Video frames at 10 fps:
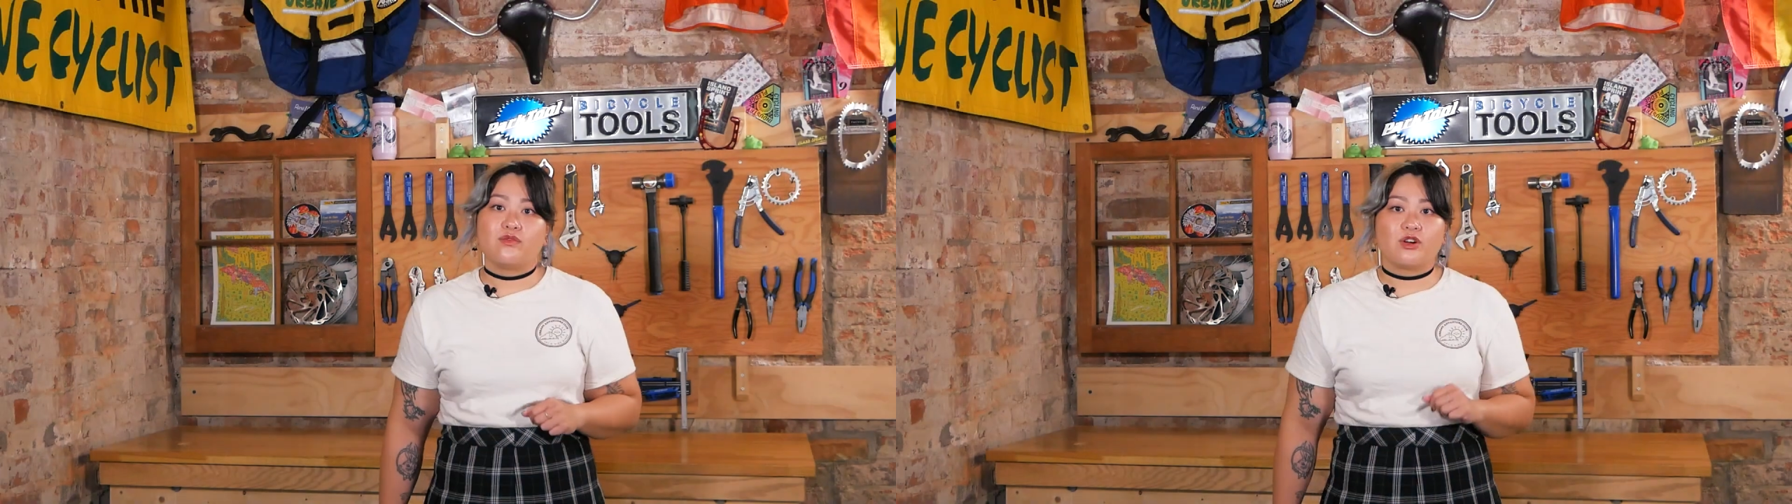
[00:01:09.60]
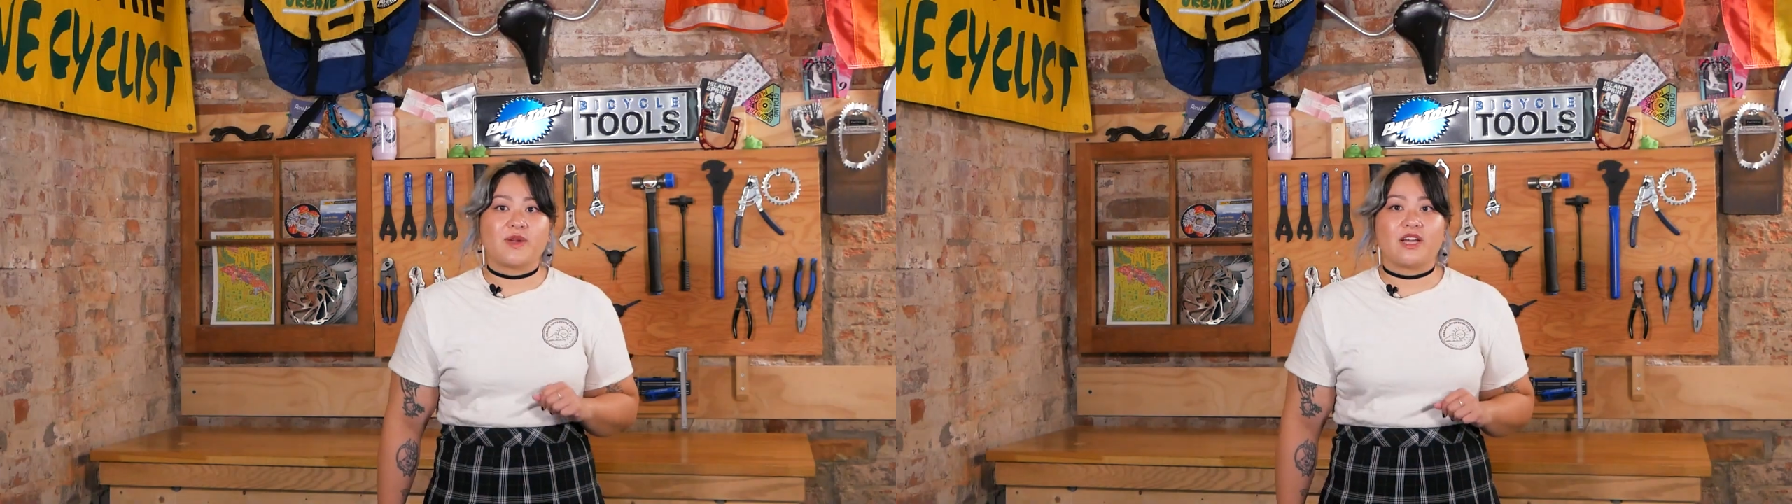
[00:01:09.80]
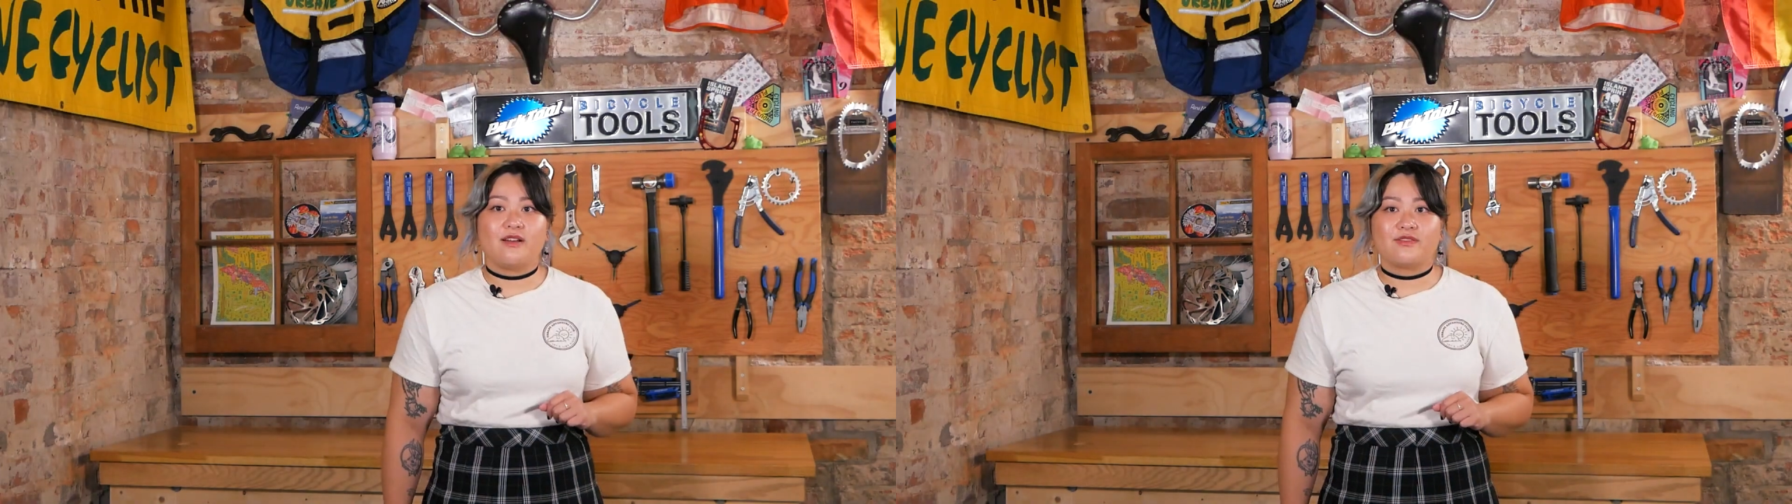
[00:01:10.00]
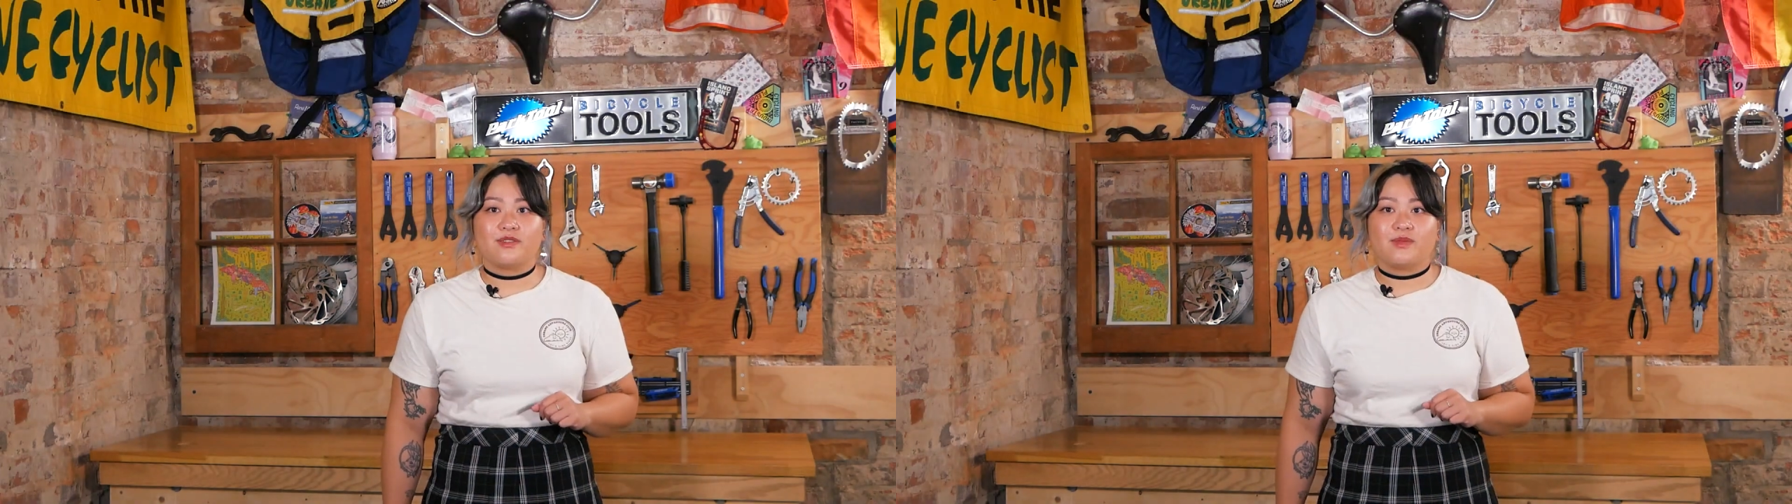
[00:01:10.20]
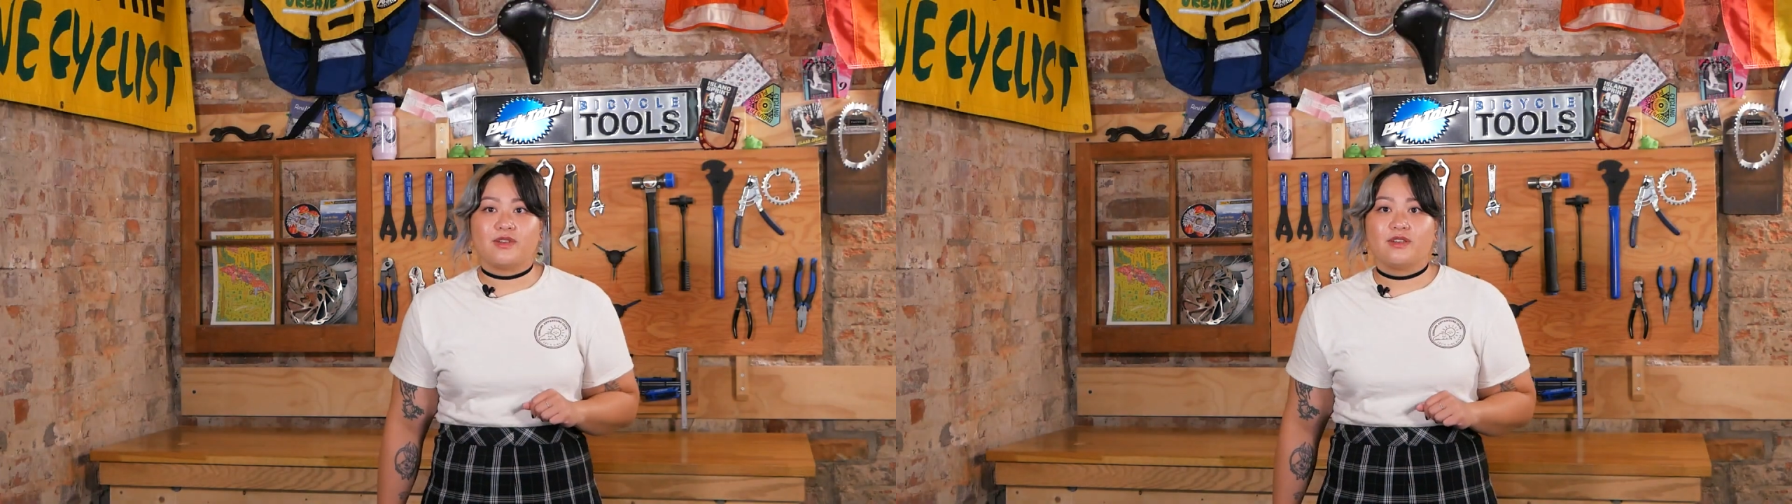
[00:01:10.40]
warm and
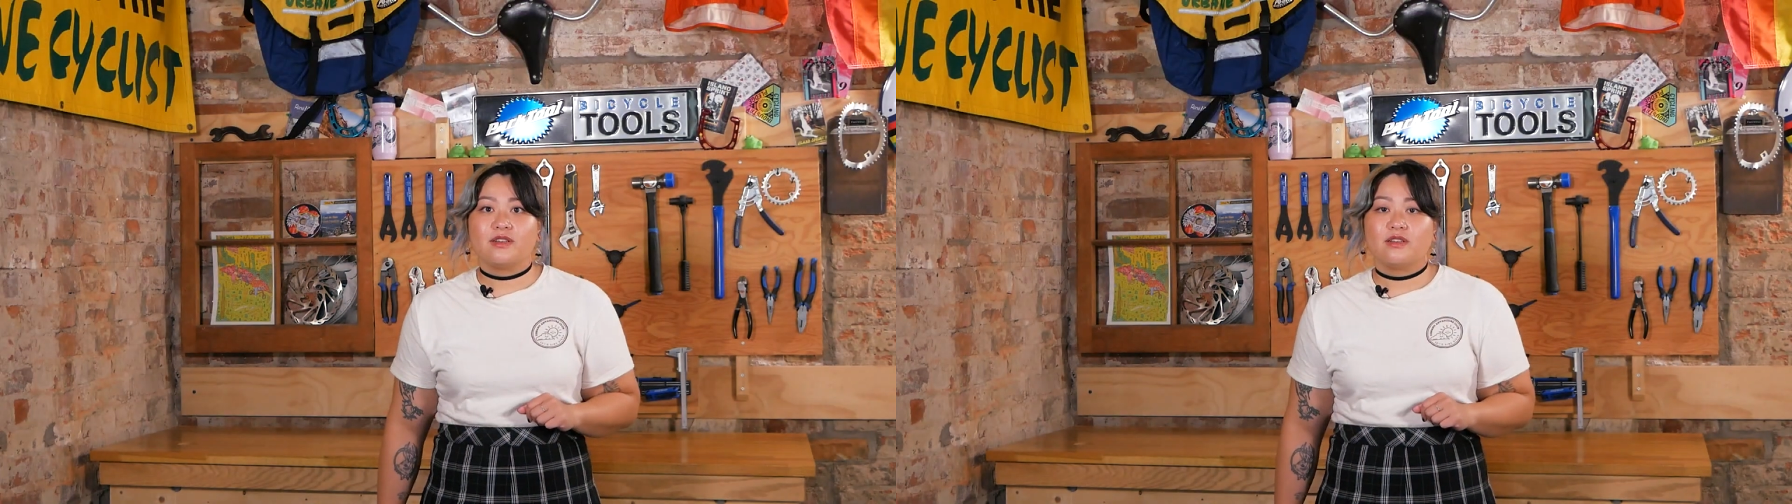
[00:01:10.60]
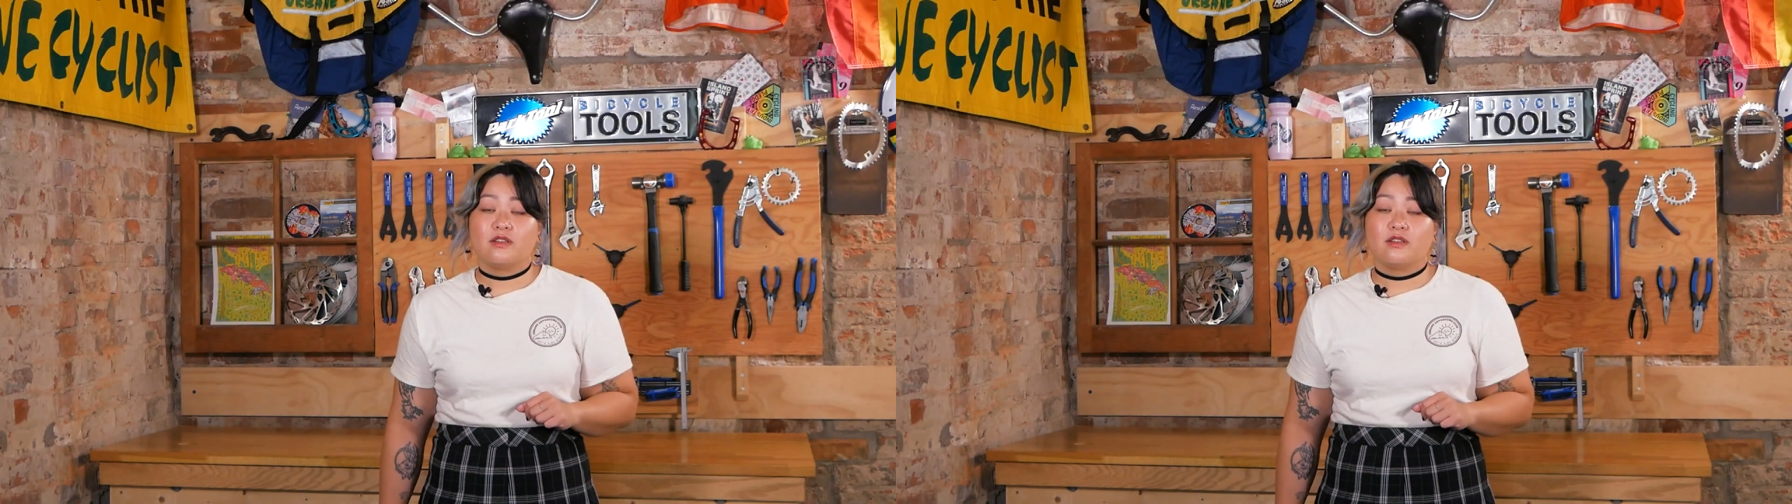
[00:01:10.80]
comfortable.